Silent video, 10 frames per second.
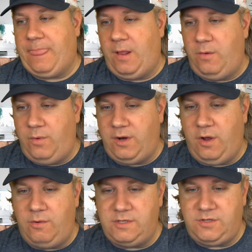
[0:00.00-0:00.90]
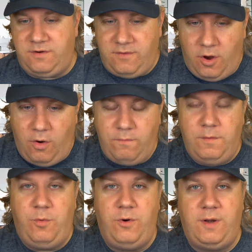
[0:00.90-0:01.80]
We are going sort of
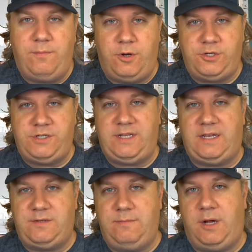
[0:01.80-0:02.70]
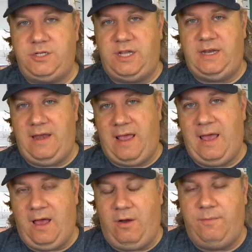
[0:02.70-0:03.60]
overboard and pushing to get as much in
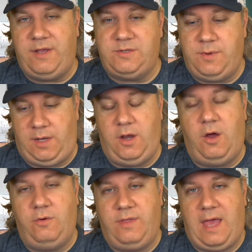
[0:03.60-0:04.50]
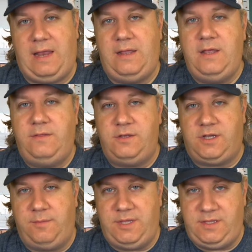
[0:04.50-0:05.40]
now because we know that there's
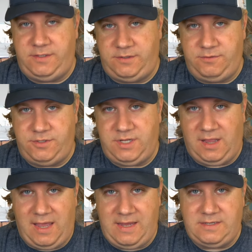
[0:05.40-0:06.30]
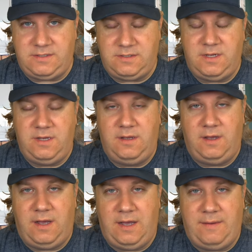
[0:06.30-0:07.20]
going to be these huge delays
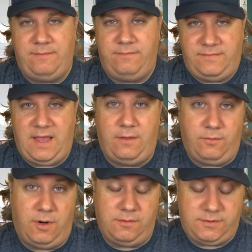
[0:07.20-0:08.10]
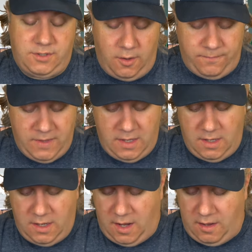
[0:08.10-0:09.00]
um, down the road. So
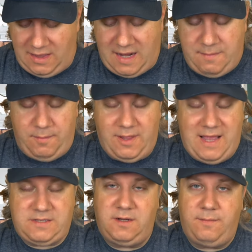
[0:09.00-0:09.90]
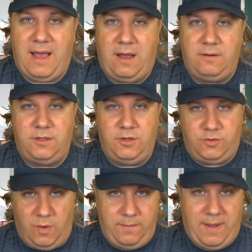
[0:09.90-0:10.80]
uh, a lot of people asking about the new
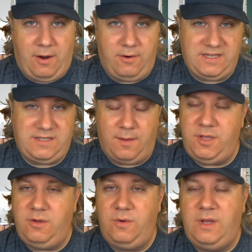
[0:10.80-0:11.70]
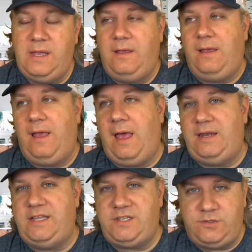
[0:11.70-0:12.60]
Twin Power S W. And
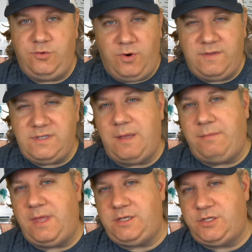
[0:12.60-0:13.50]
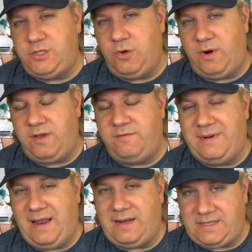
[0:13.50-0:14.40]
it's sort of the same thing, sort of, but
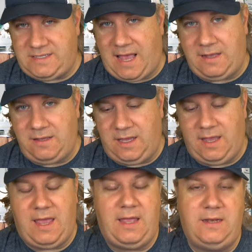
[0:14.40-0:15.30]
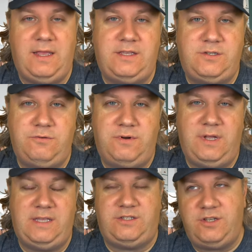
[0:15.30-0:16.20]
not exactly. And it's sort of,
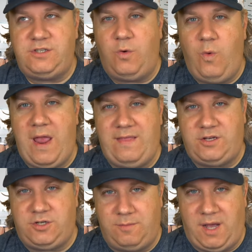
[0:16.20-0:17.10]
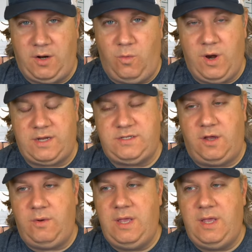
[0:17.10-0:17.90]
it's just the way that Shimano works. So